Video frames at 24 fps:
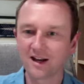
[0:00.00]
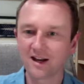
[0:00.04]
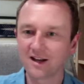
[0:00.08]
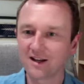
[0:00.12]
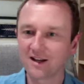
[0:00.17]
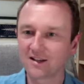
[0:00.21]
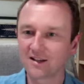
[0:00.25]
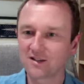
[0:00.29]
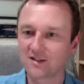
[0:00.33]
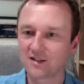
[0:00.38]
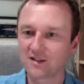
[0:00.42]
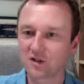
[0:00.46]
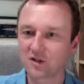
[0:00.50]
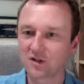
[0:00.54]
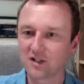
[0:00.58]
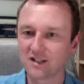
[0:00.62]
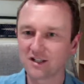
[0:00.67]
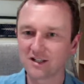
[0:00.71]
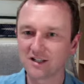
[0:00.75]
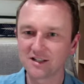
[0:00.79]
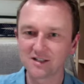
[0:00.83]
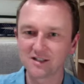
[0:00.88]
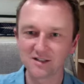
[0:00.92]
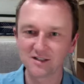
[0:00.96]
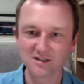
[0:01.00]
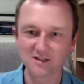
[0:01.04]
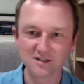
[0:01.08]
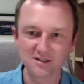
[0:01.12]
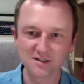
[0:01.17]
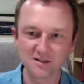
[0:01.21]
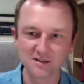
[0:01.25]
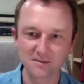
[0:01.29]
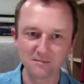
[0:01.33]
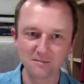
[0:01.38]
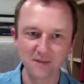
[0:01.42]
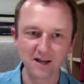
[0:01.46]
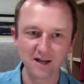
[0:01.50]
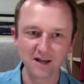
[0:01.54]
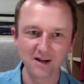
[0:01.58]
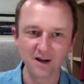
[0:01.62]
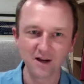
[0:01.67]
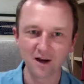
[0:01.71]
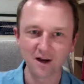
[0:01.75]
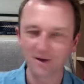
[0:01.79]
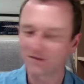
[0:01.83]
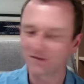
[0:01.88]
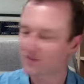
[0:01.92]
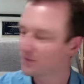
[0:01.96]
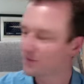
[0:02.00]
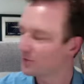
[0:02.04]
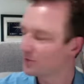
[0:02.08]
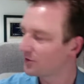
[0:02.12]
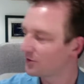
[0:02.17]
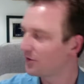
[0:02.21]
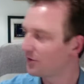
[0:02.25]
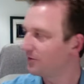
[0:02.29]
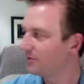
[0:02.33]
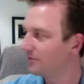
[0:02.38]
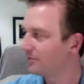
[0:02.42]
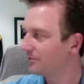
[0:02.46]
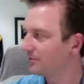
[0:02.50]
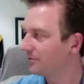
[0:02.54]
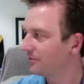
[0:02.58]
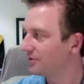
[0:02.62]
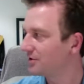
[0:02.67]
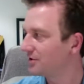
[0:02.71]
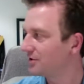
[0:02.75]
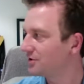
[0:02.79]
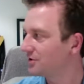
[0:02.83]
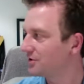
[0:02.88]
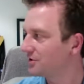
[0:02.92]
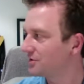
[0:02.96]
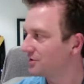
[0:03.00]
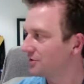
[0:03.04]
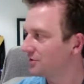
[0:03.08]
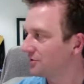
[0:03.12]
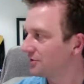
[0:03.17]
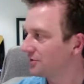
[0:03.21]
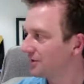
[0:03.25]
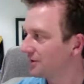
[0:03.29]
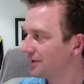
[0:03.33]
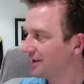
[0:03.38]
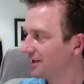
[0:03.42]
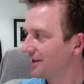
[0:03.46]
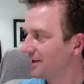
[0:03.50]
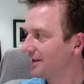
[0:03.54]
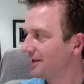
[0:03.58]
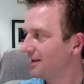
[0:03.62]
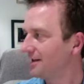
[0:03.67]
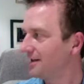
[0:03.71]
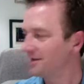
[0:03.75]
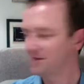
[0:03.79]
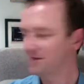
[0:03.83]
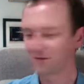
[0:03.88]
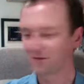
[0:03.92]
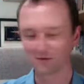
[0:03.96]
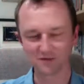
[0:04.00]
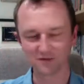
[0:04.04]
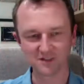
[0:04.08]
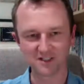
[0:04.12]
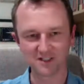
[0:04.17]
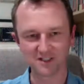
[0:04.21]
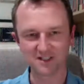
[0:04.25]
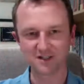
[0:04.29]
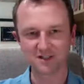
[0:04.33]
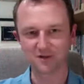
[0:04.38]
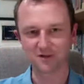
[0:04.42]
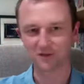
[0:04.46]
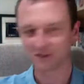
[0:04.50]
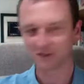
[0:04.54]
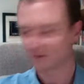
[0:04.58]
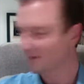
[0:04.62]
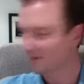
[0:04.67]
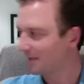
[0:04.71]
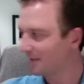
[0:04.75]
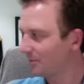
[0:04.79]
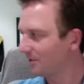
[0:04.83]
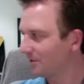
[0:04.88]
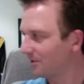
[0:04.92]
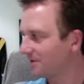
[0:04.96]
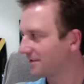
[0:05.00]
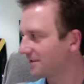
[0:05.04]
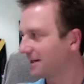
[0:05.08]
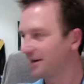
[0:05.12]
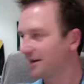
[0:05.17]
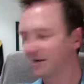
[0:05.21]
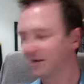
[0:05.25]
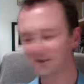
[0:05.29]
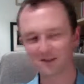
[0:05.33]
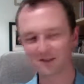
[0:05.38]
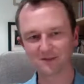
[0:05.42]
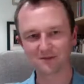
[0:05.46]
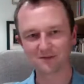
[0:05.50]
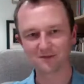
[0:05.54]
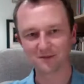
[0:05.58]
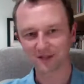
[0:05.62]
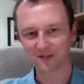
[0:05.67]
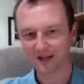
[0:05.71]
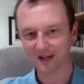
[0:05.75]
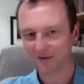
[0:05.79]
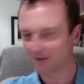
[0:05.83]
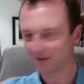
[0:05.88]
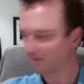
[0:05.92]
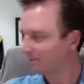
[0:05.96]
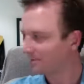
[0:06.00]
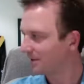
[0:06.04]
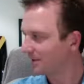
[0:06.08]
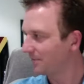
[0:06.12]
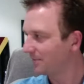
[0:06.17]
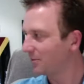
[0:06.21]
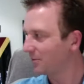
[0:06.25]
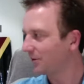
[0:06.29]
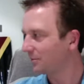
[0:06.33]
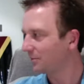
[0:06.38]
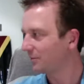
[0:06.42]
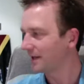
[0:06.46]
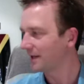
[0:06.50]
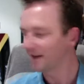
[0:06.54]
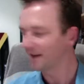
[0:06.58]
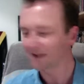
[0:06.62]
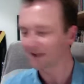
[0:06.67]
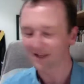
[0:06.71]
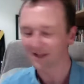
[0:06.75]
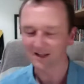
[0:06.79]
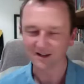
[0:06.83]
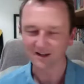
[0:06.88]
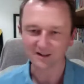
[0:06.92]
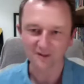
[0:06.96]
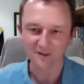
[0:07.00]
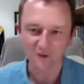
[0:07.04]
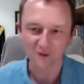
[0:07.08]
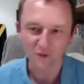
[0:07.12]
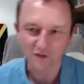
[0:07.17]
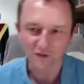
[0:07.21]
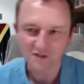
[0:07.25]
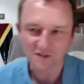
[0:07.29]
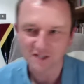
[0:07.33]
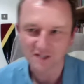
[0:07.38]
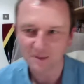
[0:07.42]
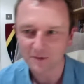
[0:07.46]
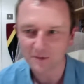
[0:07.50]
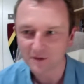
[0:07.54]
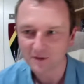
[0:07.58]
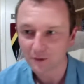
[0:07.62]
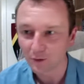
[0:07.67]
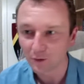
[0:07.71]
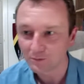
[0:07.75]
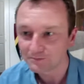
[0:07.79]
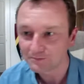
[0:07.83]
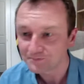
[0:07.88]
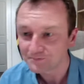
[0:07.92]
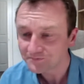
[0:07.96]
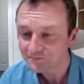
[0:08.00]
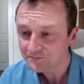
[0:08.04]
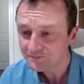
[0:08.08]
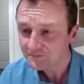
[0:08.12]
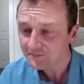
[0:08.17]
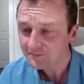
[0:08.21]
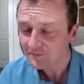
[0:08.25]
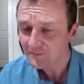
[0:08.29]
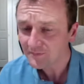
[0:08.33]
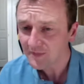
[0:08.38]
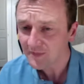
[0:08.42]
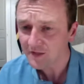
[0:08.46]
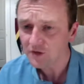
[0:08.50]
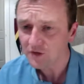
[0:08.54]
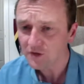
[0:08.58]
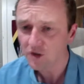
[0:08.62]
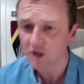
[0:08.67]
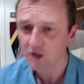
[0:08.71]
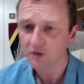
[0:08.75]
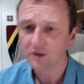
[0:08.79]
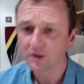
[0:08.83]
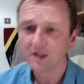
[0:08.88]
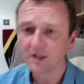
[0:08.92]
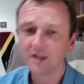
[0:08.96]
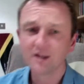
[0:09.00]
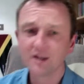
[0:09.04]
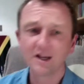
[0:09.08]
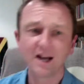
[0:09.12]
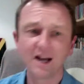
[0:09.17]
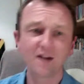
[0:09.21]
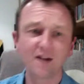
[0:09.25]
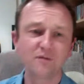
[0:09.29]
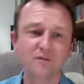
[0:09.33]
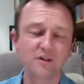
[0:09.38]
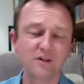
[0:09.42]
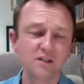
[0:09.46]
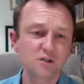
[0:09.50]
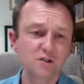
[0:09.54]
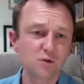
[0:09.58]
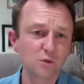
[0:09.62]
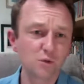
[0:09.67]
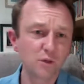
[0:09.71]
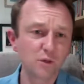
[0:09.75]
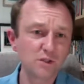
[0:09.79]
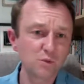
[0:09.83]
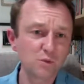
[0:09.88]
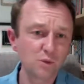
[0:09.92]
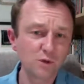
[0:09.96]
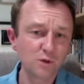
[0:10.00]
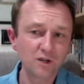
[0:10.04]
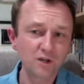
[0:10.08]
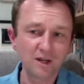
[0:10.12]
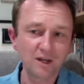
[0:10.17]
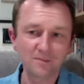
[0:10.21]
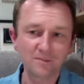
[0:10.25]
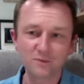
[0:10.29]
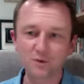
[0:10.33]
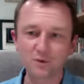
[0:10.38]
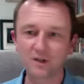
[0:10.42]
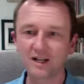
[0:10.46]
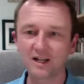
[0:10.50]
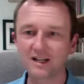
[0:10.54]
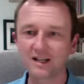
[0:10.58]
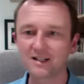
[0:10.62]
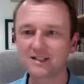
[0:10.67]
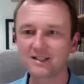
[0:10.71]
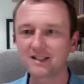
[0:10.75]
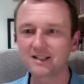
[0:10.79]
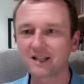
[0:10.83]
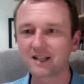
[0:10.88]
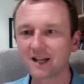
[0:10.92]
socially distanced manner. I've still got visions of us sort of sitting on the Skipwith Terrace and having people picnicking on the Skipwith lawn. So our virtual quiz will come to an end